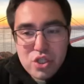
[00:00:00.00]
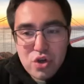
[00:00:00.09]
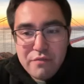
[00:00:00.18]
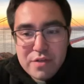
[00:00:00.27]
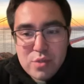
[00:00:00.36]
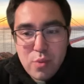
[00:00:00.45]
um,
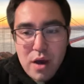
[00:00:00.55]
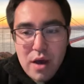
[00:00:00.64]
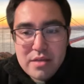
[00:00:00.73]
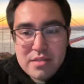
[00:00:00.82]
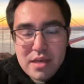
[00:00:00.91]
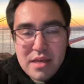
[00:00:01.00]
surface
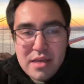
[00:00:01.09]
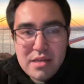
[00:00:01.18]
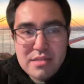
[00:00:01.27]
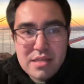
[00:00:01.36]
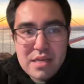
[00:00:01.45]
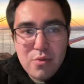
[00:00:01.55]
wise, like
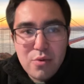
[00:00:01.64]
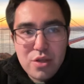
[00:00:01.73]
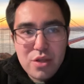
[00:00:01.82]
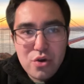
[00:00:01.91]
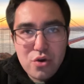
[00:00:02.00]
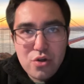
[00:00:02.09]
he's
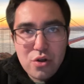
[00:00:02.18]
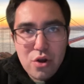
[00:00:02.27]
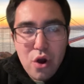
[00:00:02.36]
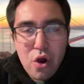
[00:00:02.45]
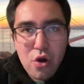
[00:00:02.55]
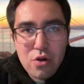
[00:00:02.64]
equally good on
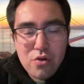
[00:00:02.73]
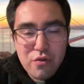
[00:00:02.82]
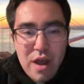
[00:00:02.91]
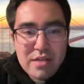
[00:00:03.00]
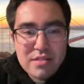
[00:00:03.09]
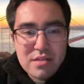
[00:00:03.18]
hard
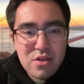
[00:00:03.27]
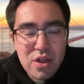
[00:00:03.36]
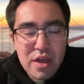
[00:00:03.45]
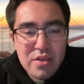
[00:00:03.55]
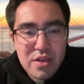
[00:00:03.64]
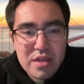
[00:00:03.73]
grass and
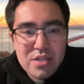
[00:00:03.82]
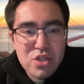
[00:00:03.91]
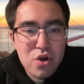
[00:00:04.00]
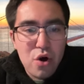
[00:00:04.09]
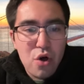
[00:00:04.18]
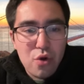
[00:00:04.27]
clay. Like he's
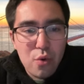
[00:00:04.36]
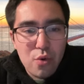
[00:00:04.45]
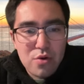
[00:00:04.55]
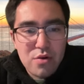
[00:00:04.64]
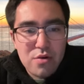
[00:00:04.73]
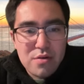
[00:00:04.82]
an all
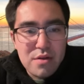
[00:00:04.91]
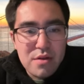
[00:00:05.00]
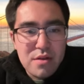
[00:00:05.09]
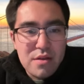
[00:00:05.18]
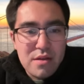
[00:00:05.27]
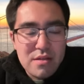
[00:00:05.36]
quarter.
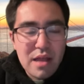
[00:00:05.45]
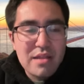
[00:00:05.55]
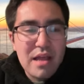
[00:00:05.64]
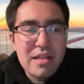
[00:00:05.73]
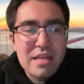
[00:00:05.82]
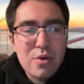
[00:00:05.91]

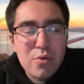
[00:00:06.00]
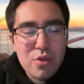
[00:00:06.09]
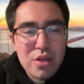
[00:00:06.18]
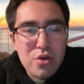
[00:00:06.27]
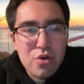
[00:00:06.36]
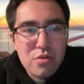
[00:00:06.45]
Not not
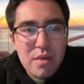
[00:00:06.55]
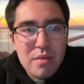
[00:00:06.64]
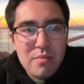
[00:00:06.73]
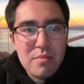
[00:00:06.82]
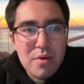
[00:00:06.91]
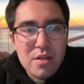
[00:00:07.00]
equally good,
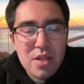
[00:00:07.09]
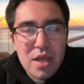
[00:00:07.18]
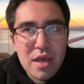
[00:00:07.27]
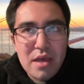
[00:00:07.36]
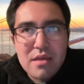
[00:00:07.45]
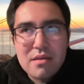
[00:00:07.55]
maybe, but
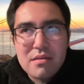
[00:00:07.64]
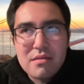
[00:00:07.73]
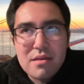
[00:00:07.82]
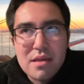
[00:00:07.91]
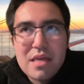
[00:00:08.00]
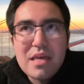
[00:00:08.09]
like
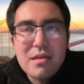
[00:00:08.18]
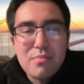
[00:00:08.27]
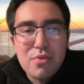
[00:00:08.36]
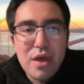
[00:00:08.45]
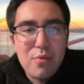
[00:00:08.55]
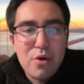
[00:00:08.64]
he can
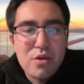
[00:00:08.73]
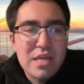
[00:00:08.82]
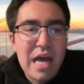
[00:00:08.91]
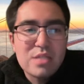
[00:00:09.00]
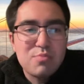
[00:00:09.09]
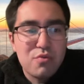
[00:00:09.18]
play. Whereas
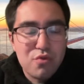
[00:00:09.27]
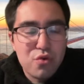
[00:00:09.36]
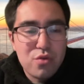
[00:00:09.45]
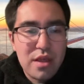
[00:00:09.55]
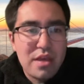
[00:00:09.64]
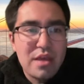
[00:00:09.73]
Casper
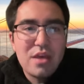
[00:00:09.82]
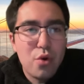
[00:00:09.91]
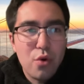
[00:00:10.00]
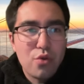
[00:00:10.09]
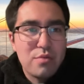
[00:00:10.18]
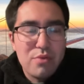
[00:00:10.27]
Ruud, like he can
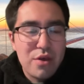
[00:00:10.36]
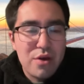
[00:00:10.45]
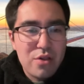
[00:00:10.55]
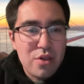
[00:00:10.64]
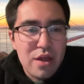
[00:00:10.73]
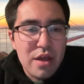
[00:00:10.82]
only play
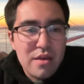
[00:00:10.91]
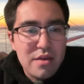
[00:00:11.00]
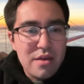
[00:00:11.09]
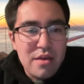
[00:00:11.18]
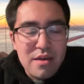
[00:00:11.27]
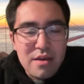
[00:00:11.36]
on clay.
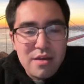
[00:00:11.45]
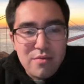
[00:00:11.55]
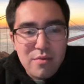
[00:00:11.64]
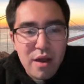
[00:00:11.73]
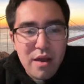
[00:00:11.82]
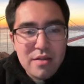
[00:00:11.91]

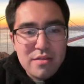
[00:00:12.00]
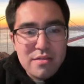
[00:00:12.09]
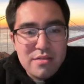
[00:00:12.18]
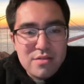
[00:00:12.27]
Right.